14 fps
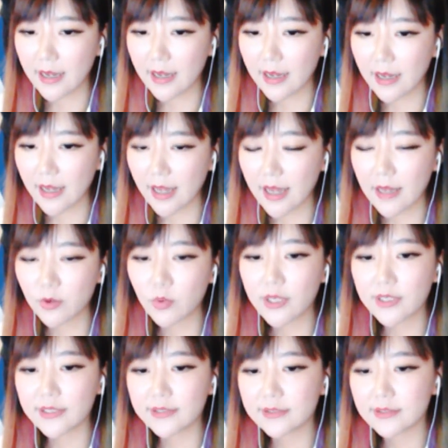I
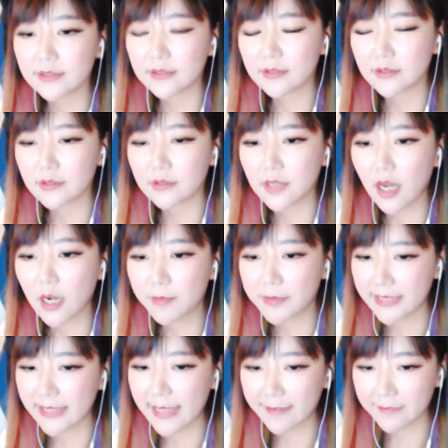was top
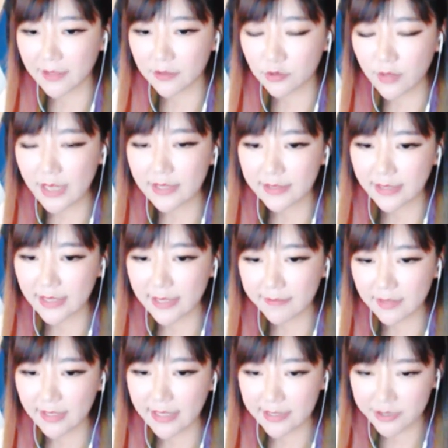11, rank 11
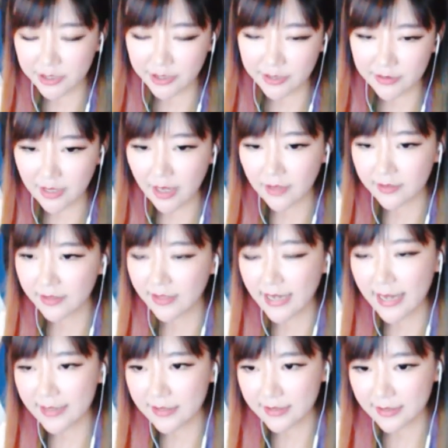legend on the last
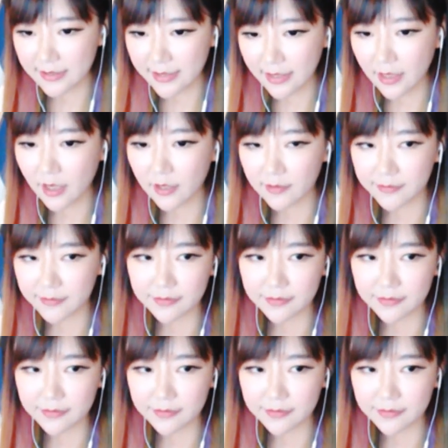day of